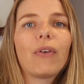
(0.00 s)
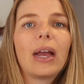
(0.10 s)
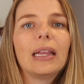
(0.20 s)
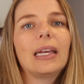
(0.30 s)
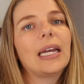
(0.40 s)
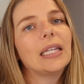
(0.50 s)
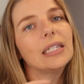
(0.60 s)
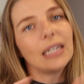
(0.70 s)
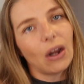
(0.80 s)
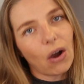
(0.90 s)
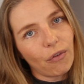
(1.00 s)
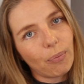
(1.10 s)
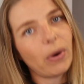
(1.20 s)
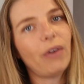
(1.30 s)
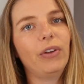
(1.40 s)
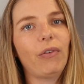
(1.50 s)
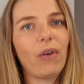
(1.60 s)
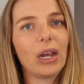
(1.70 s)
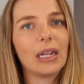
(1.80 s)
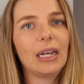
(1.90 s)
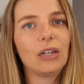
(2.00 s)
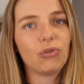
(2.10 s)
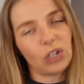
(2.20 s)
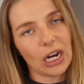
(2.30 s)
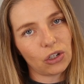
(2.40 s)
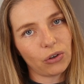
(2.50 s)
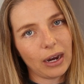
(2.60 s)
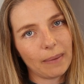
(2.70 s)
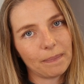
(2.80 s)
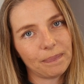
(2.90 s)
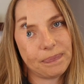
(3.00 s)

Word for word: friendly instead of profit friendly trajectory.